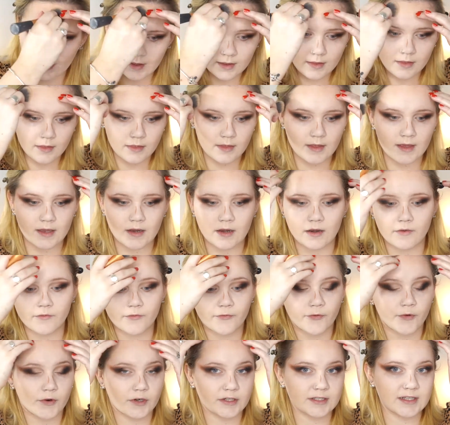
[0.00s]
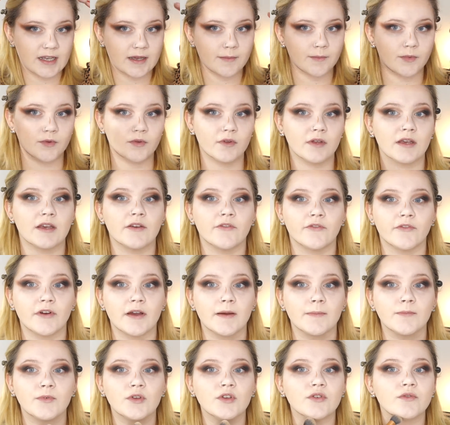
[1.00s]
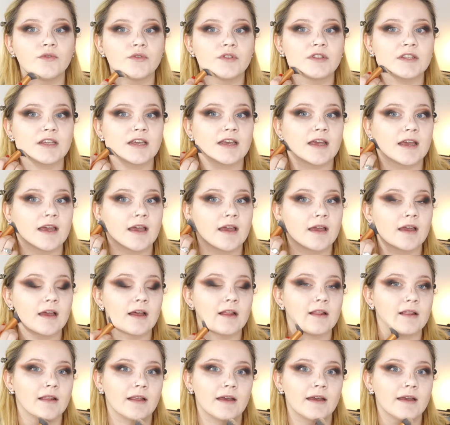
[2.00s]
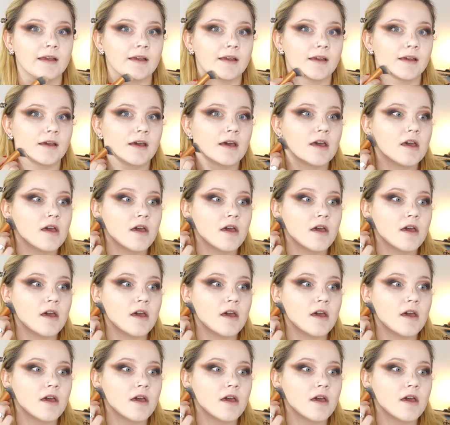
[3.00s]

than, for example, if I'm using like